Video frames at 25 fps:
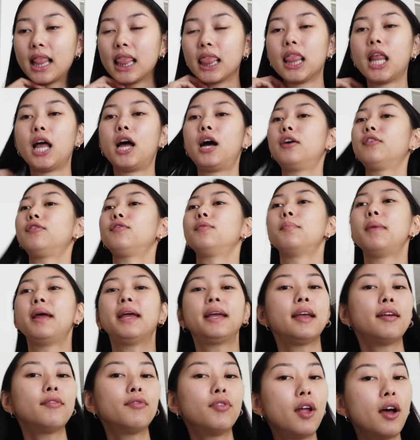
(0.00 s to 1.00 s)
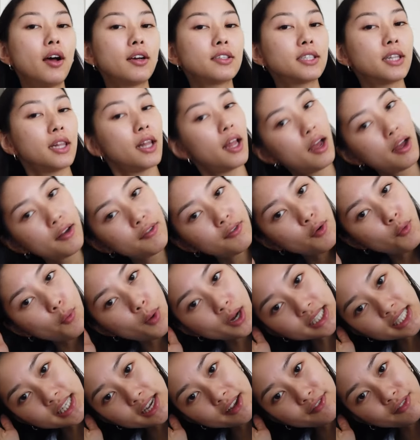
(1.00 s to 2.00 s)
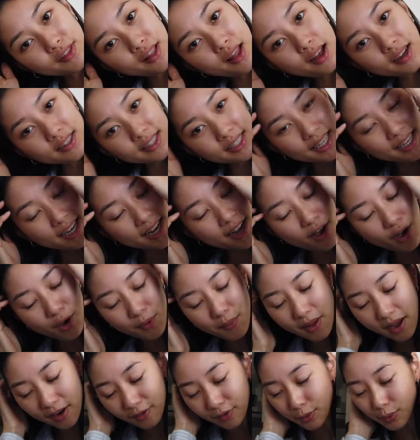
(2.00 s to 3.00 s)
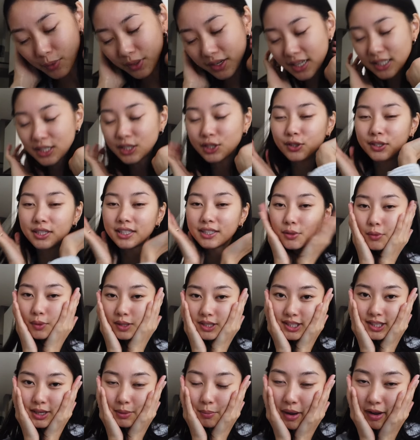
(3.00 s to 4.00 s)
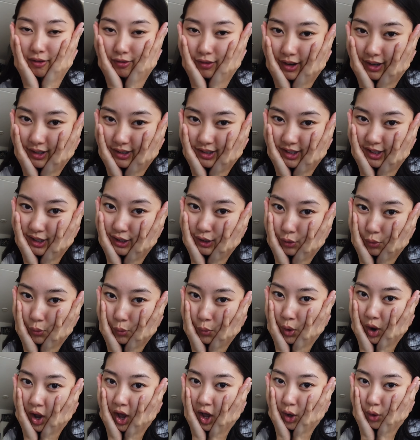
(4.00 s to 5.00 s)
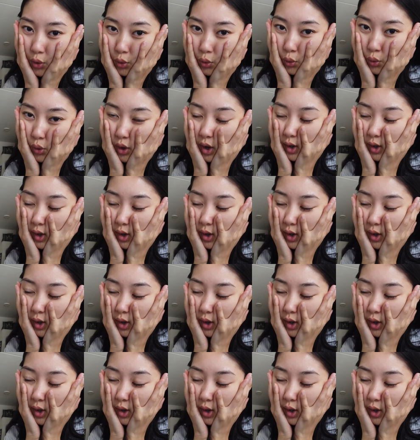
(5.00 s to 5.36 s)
Love making vlogs, love watching vlogs, and I hope everyone enjoys watching my vlogs as well.